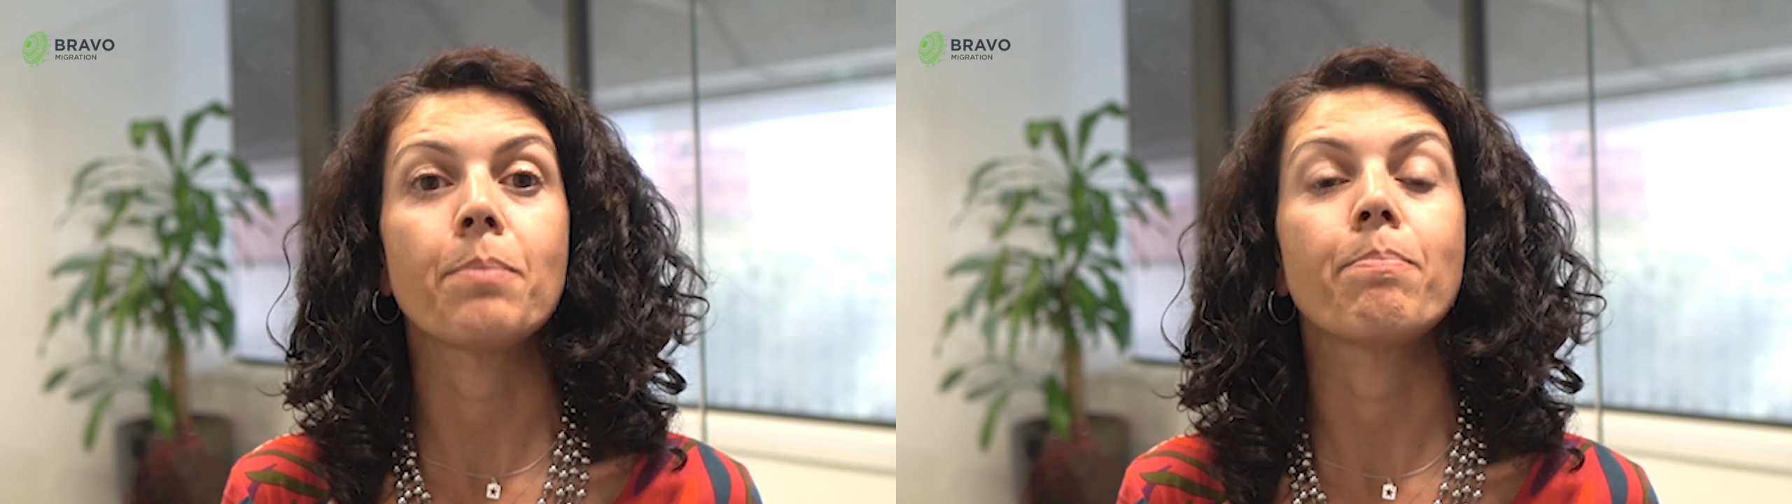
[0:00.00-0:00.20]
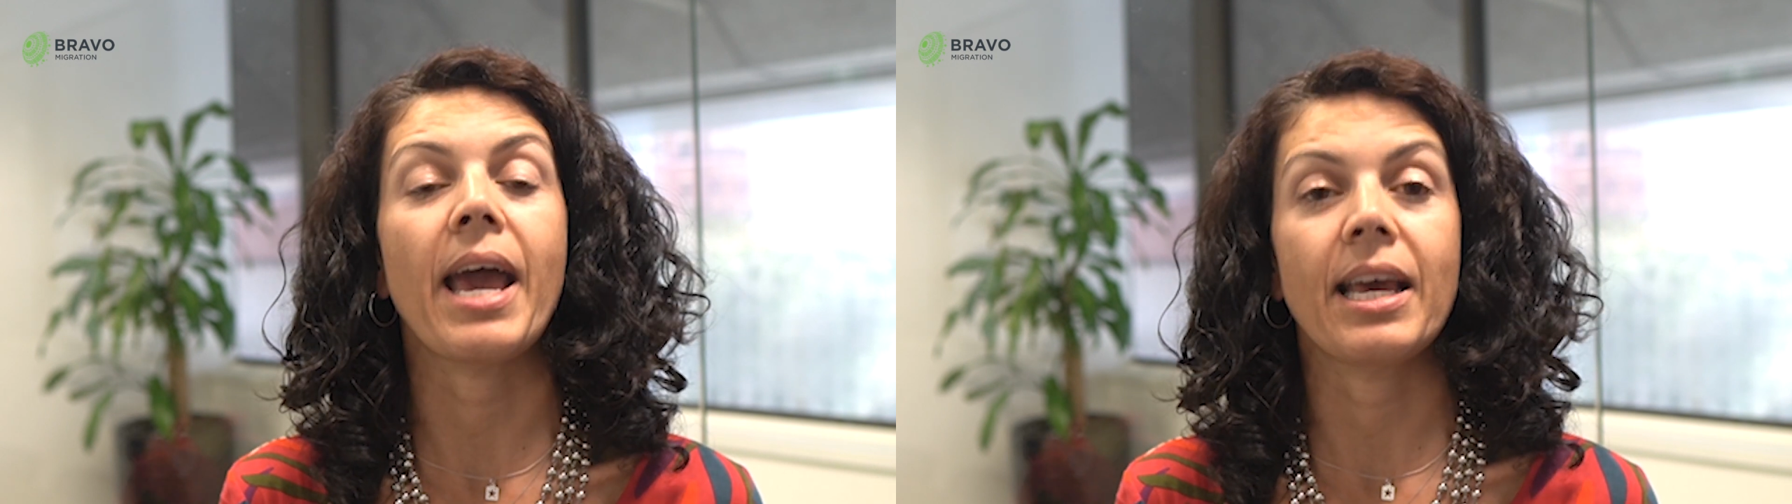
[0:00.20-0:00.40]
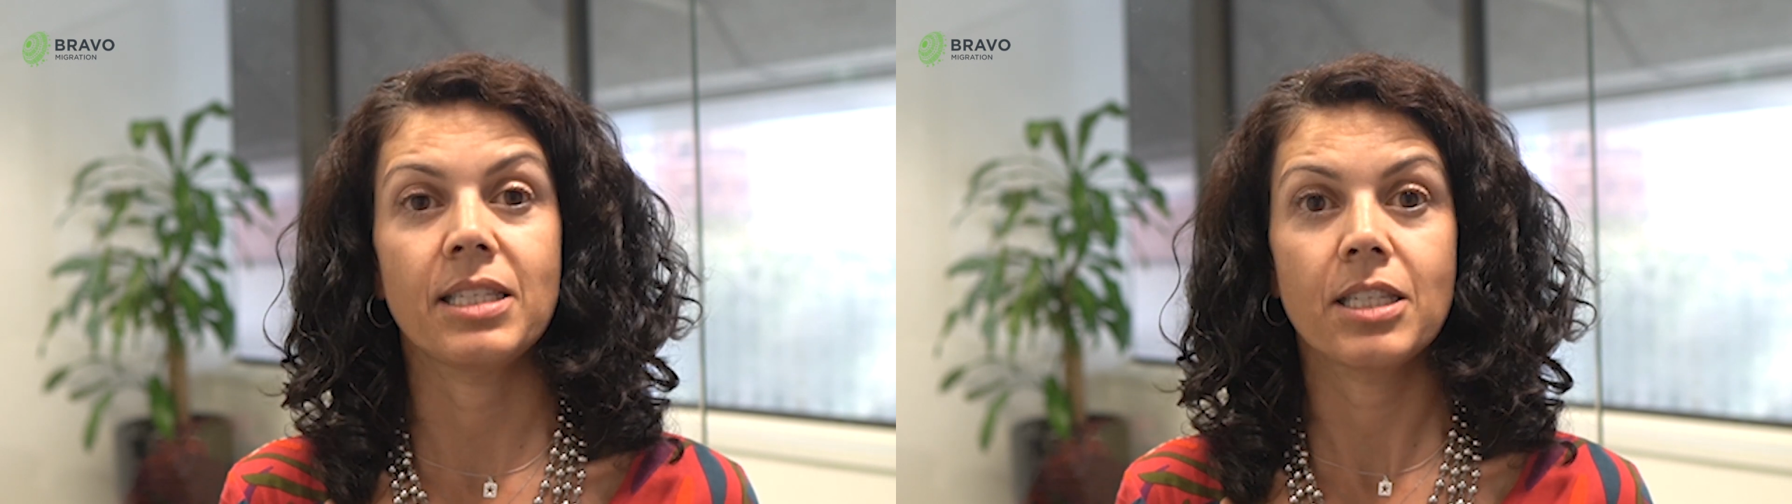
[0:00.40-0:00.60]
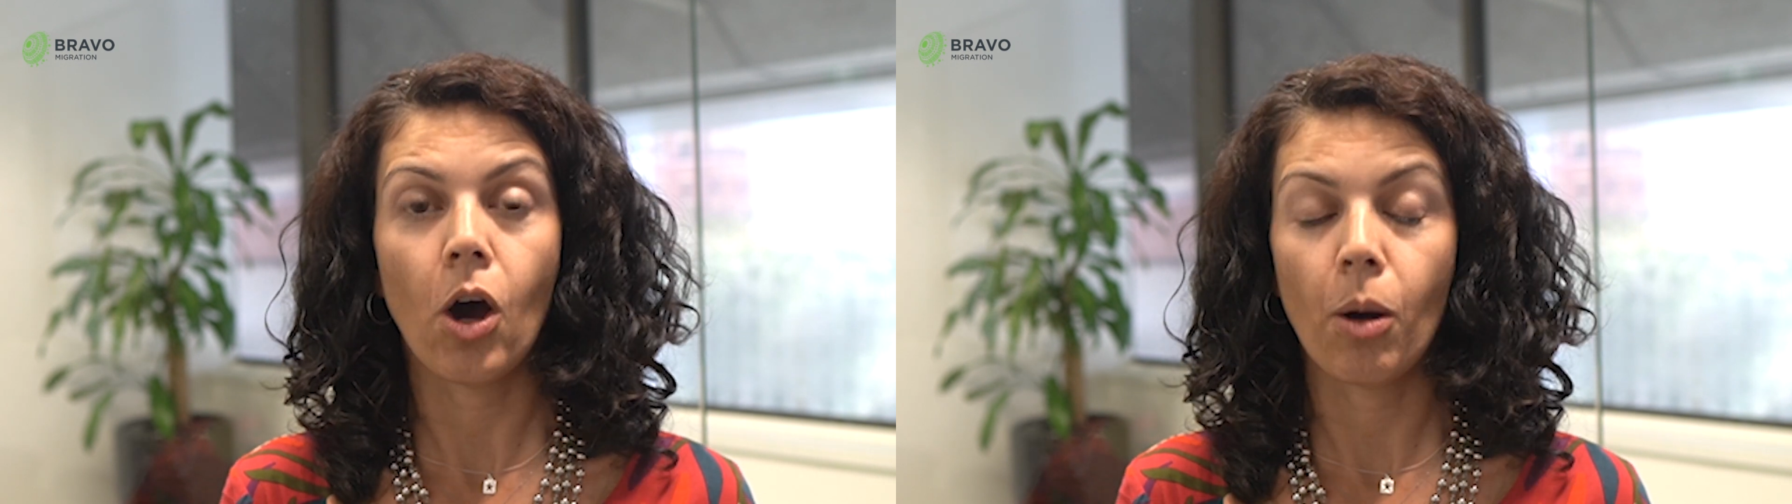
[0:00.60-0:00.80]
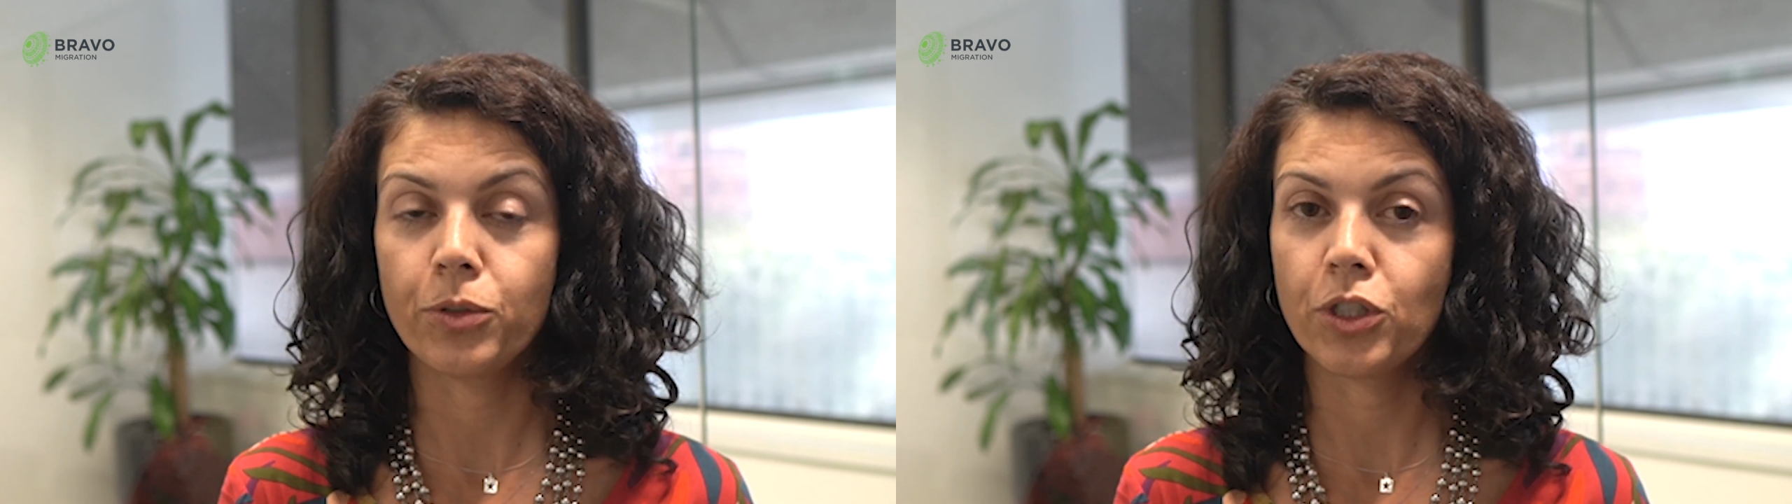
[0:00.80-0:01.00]
best
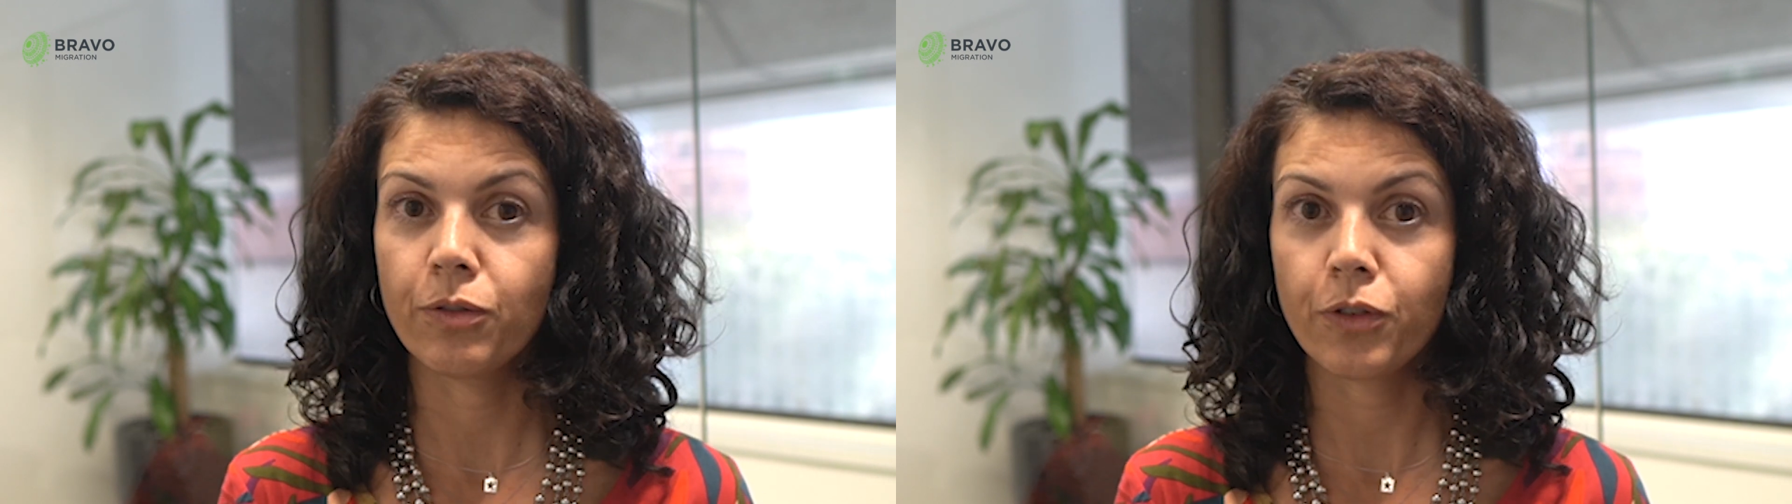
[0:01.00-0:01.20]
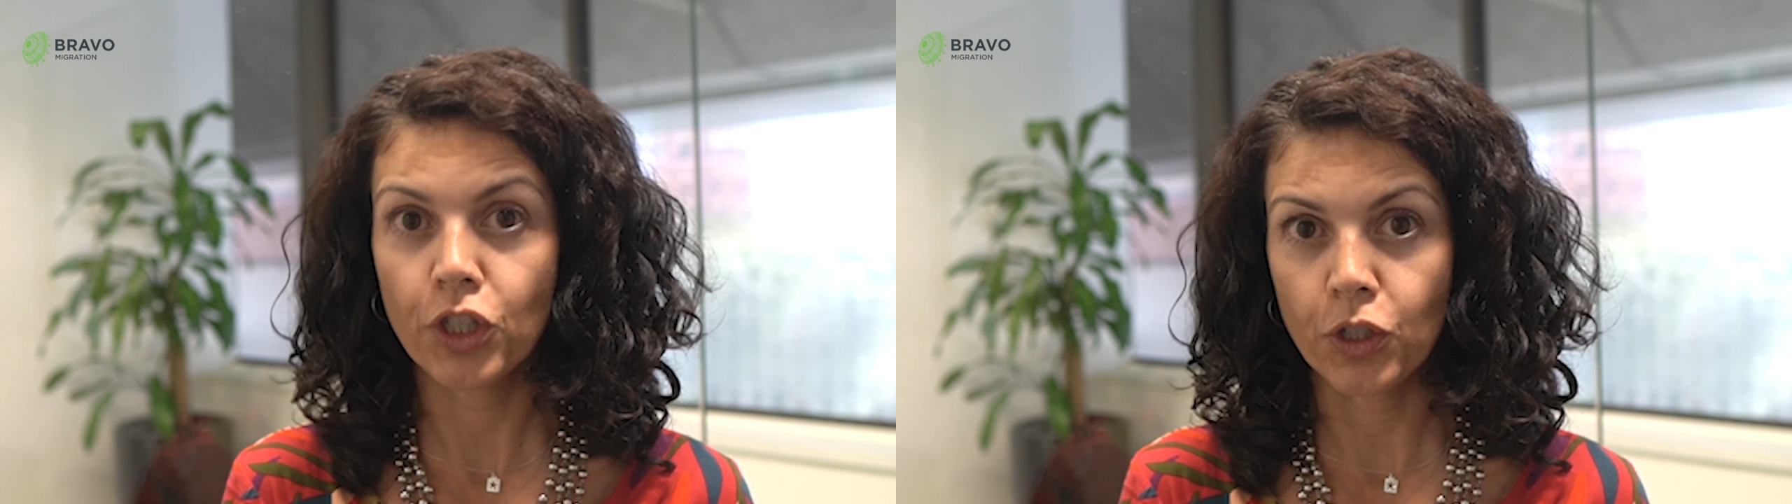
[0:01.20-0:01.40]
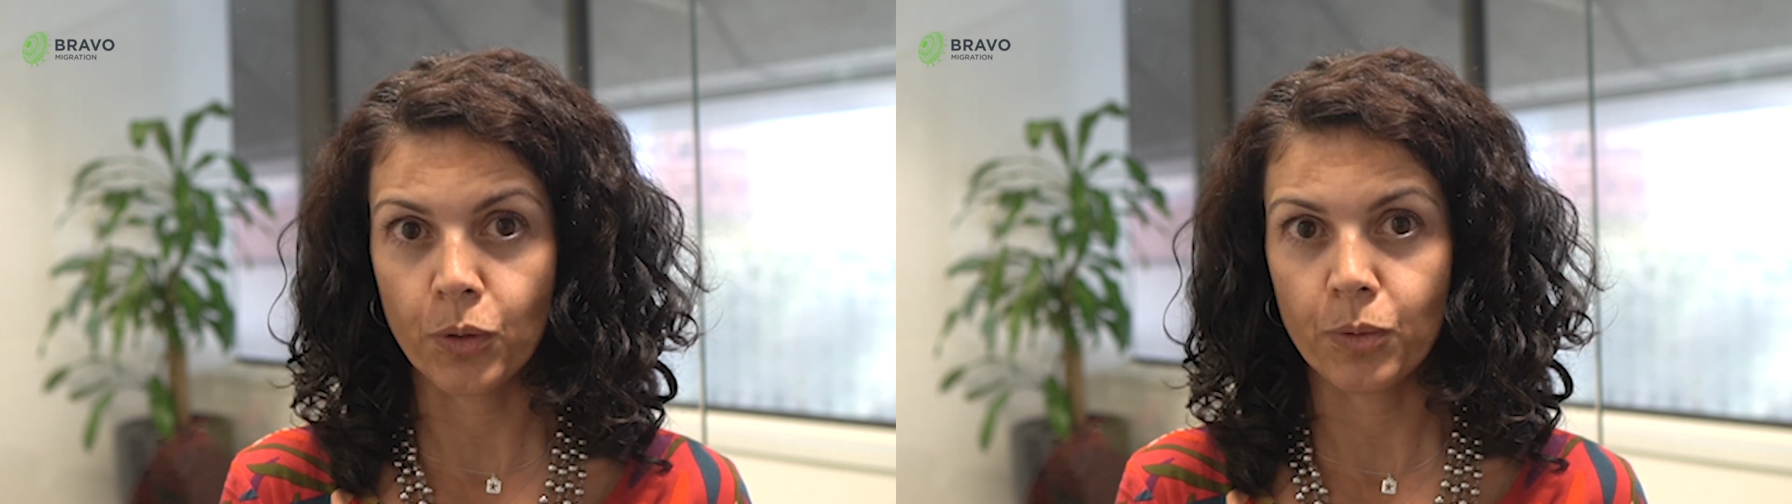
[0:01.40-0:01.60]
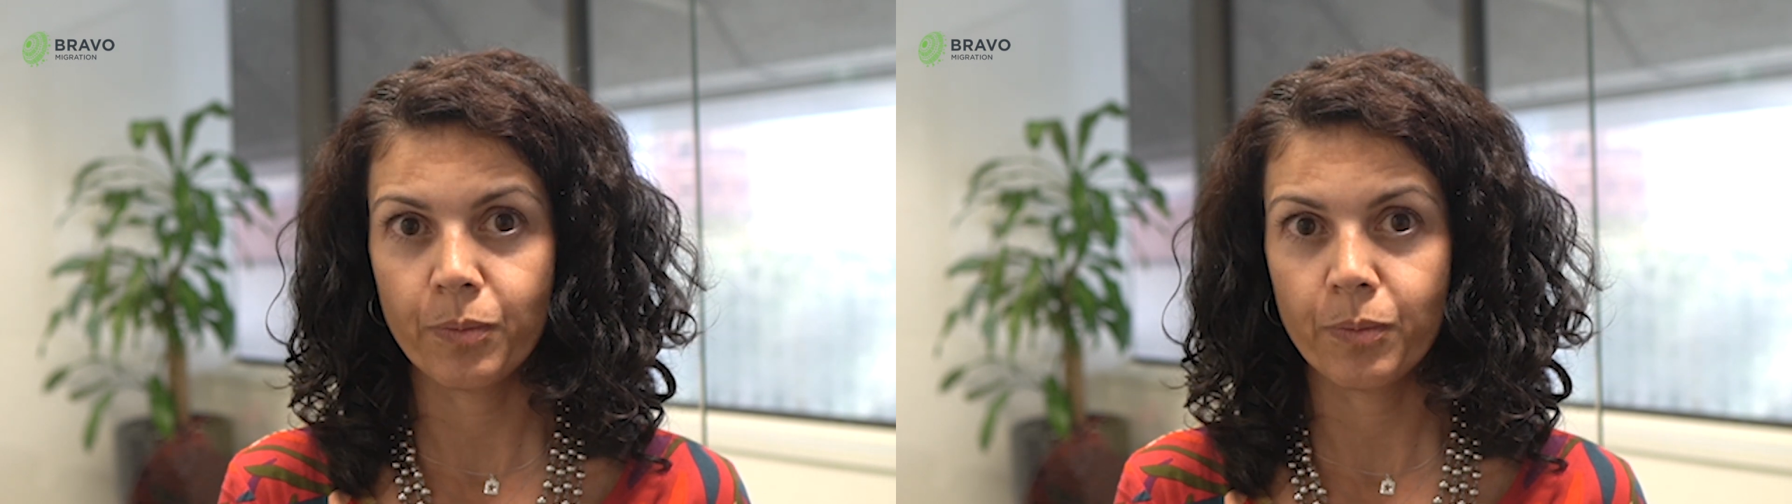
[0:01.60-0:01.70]
option for you.